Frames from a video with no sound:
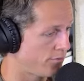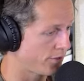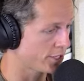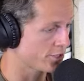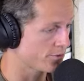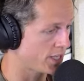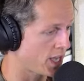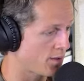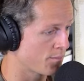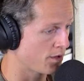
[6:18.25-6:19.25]
Fix your
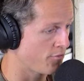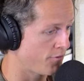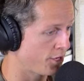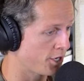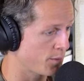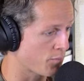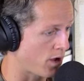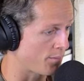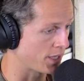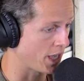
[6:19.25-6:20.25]
damn affinity
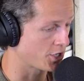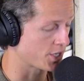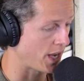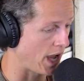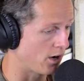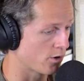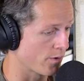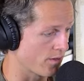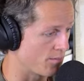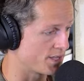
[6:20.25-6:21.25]
propagation
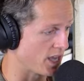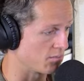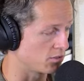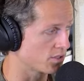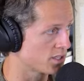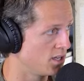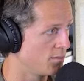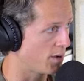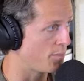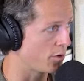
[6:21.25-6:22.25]
algorithm tables
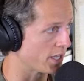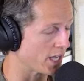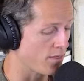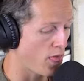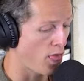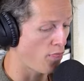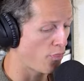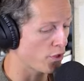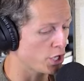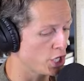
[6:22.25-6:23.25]
by putting in
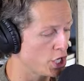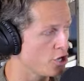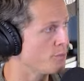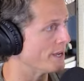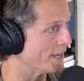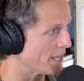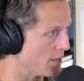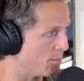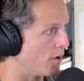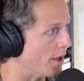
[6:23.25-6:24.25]
the human
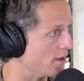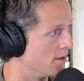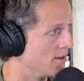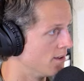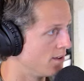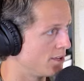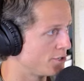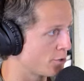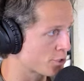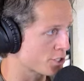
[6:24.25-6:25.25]
input.
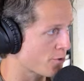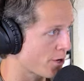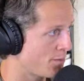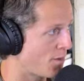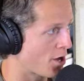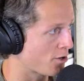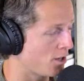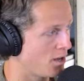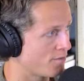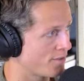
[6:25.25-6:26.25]
Don't just create a
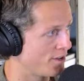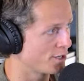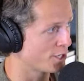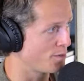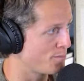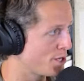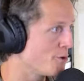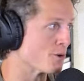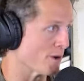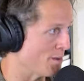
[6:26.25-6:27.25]
model of
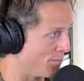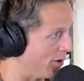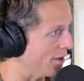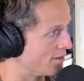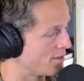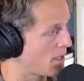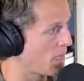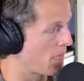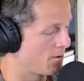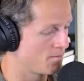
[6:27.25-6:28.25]
computer input. So
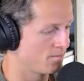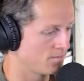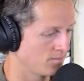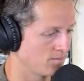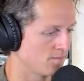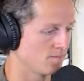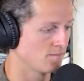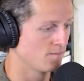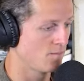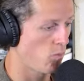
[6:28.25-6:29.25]
if Netflix came to you
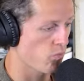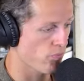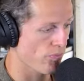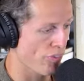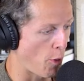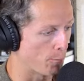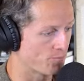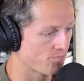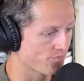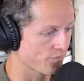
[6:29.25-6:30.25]
and they said, Alexander
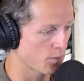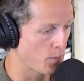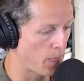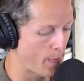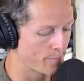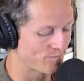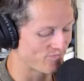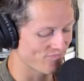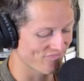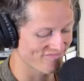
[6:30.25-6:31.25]
McKay,
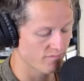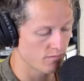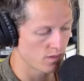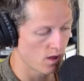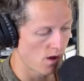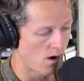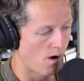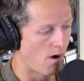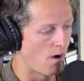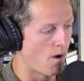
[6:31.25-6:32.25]
CEO of TARTLE, we want
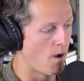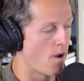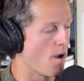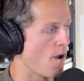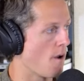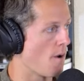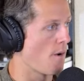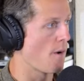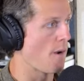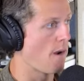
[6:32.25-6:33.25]
to know how
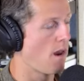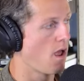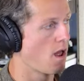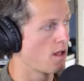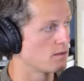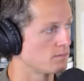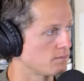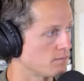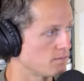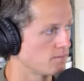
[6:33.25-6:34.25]
TARTLE can
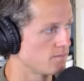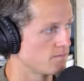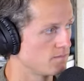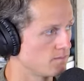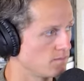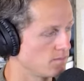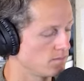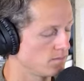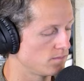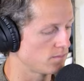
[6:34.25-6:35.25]
help Netflix.
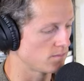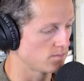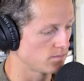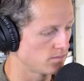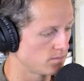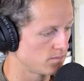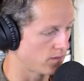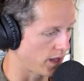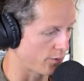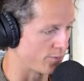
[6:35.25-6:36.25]

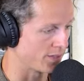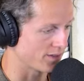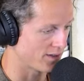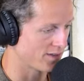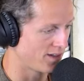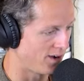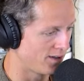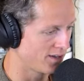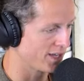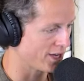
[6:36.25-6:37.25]
So to be more
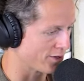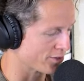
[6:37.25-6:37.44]
accurate.